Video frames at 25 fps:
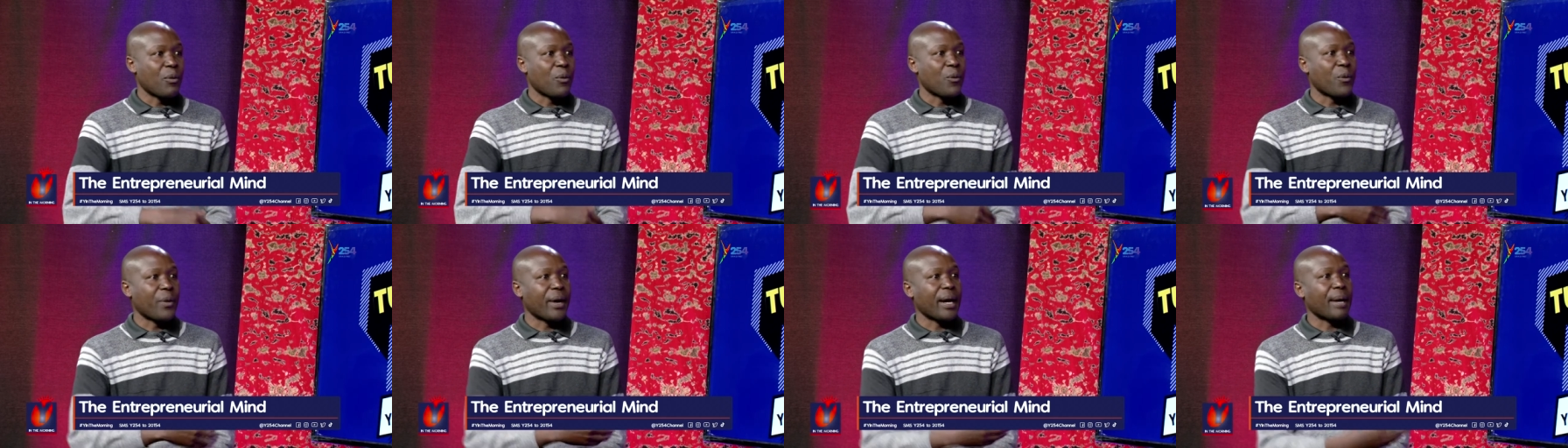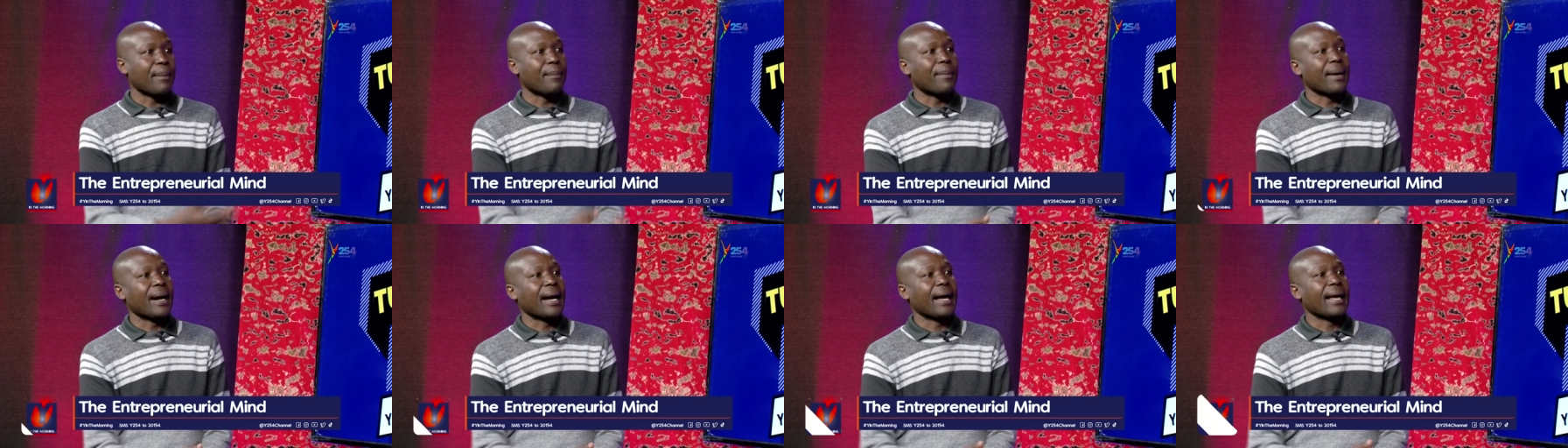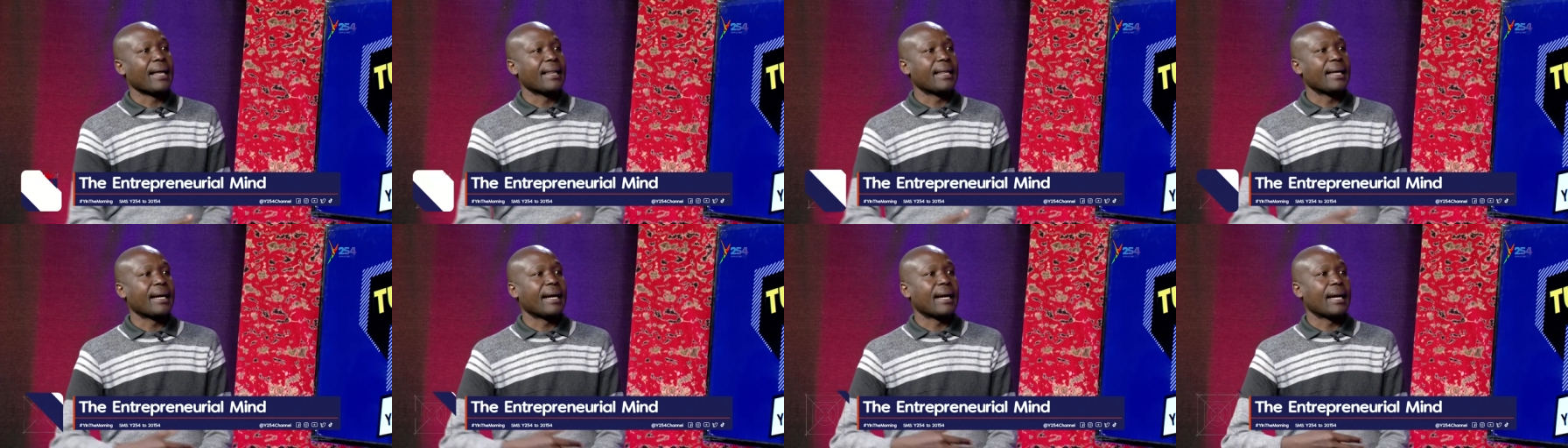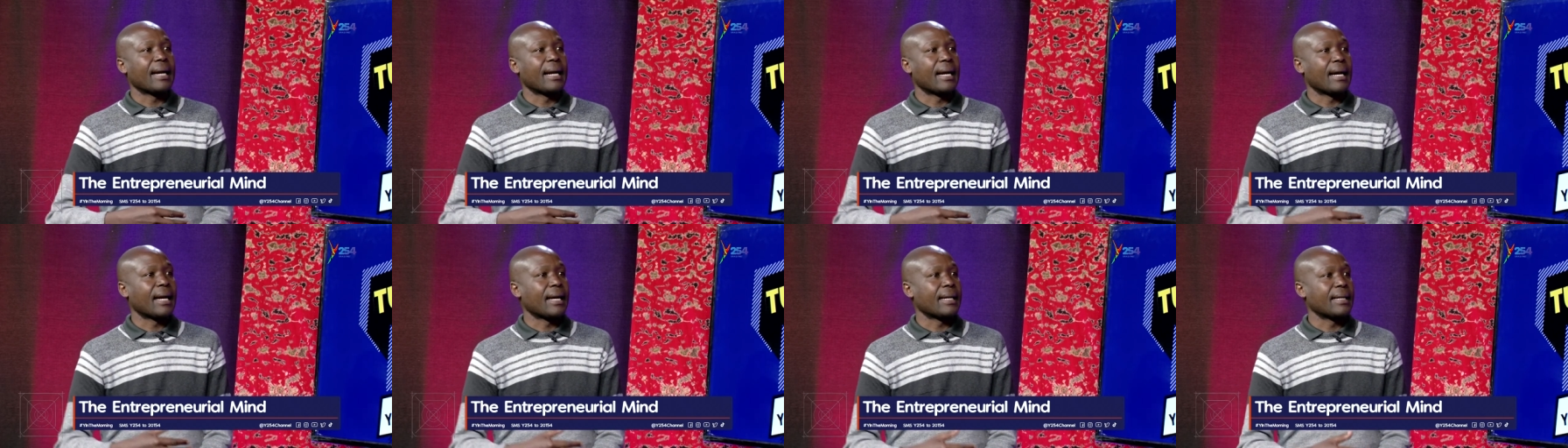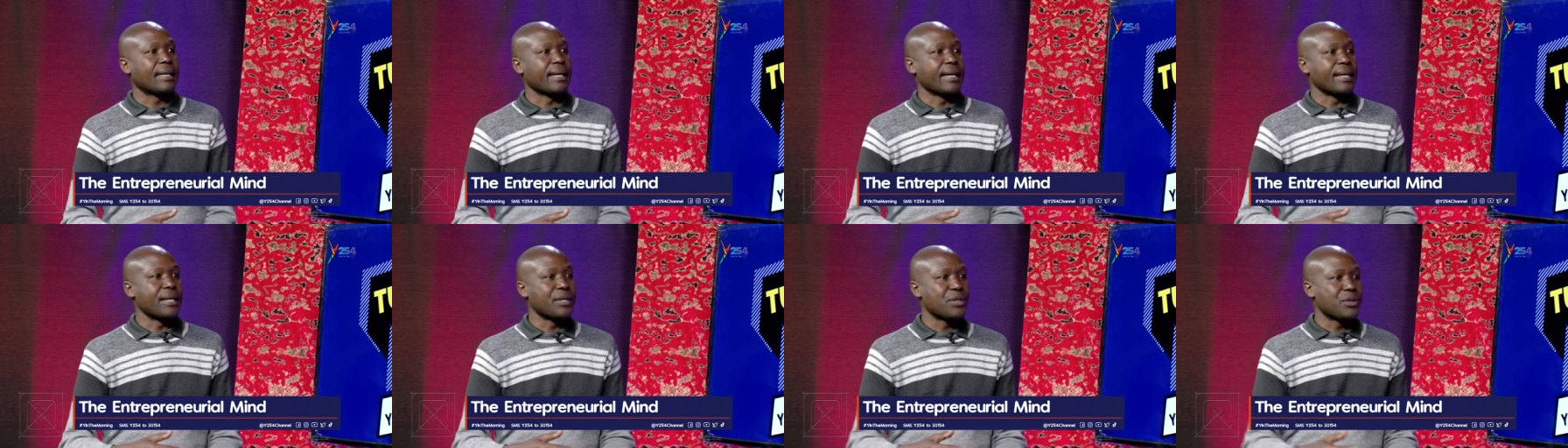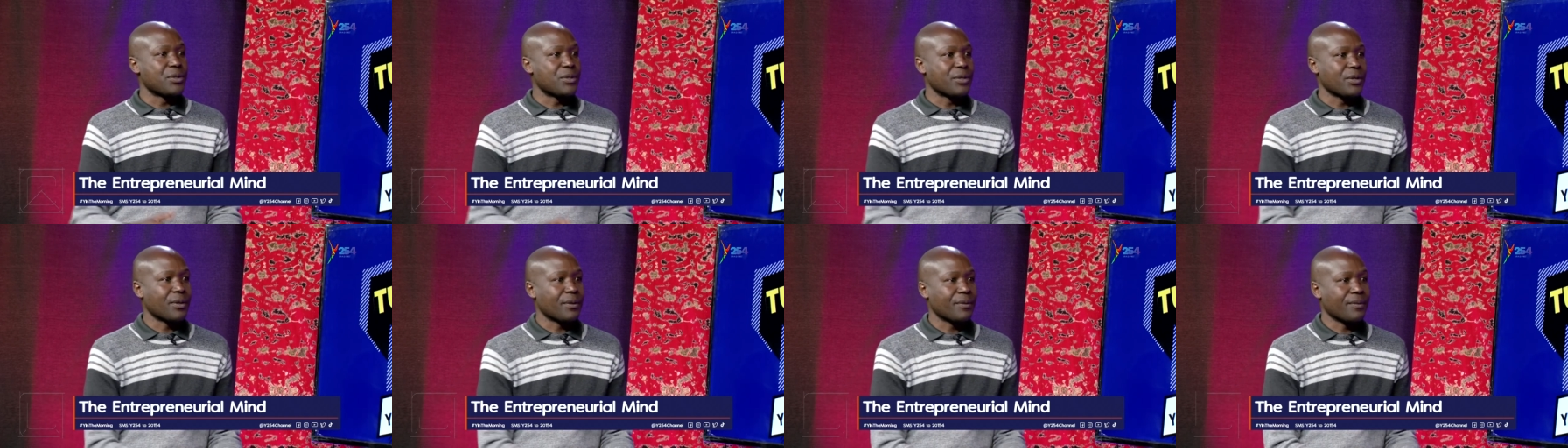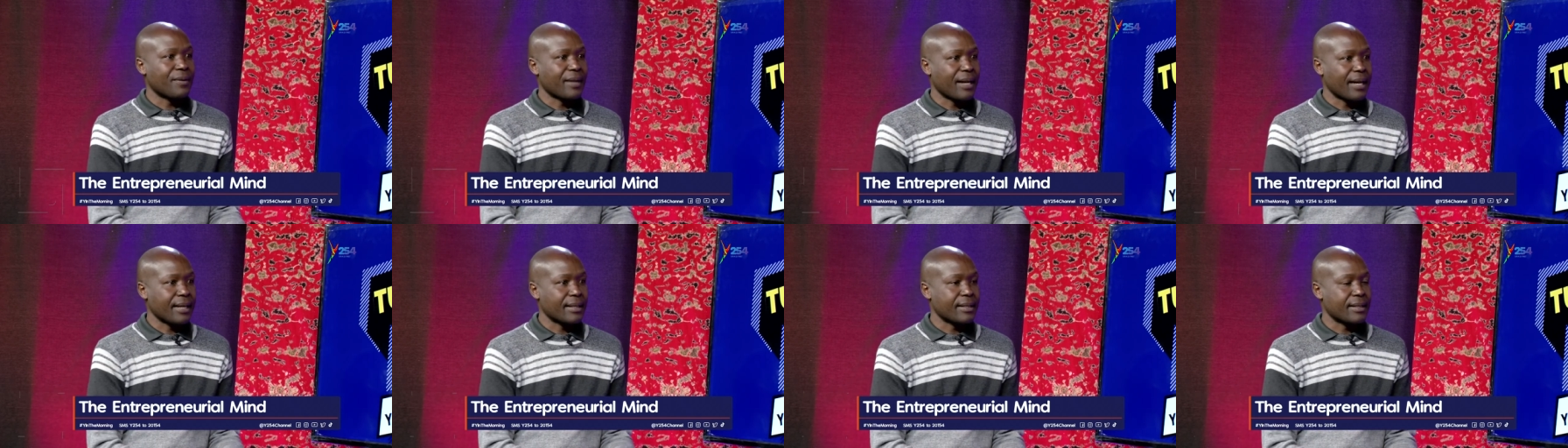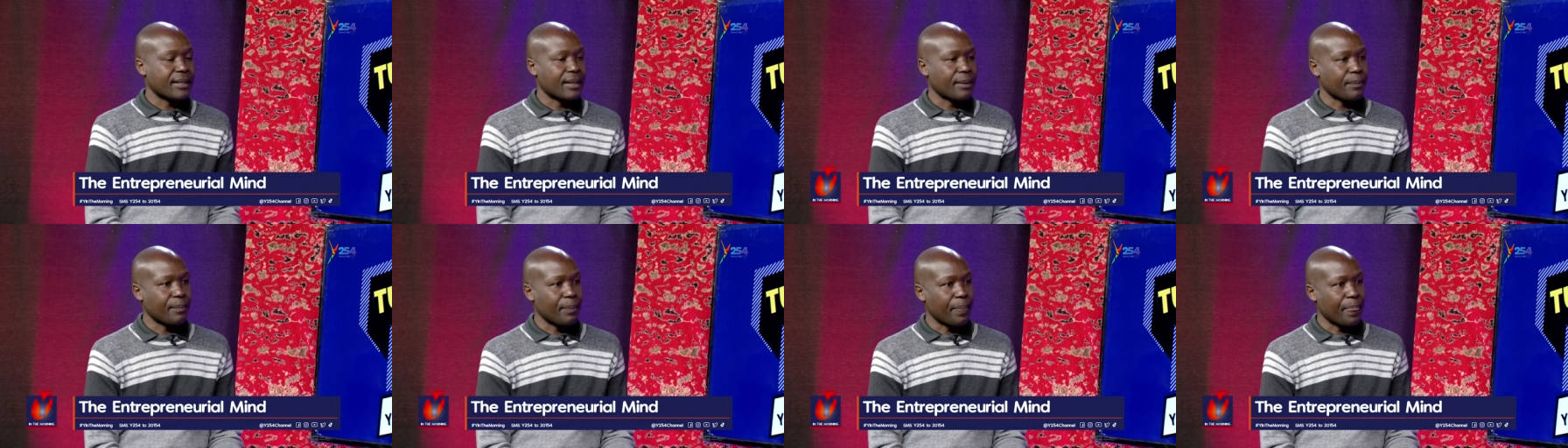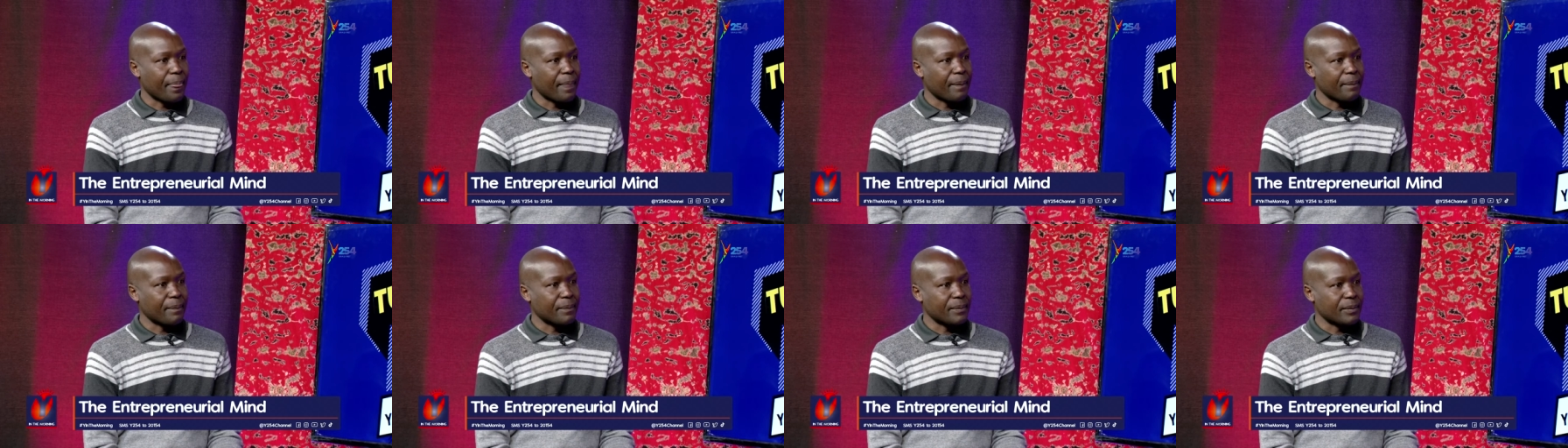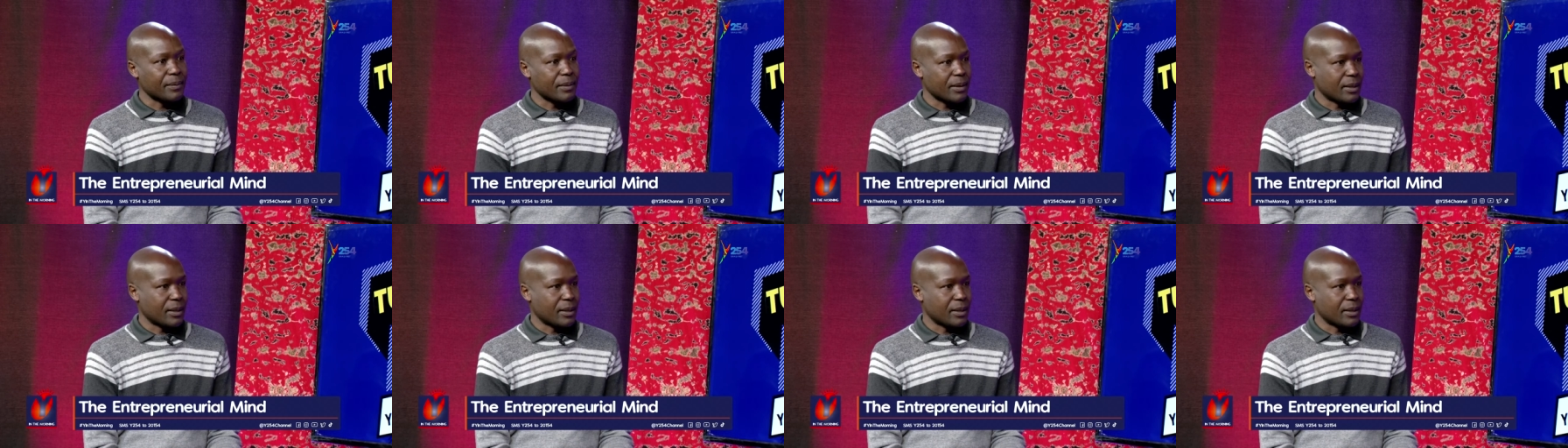whereby they can learn the history of that, um,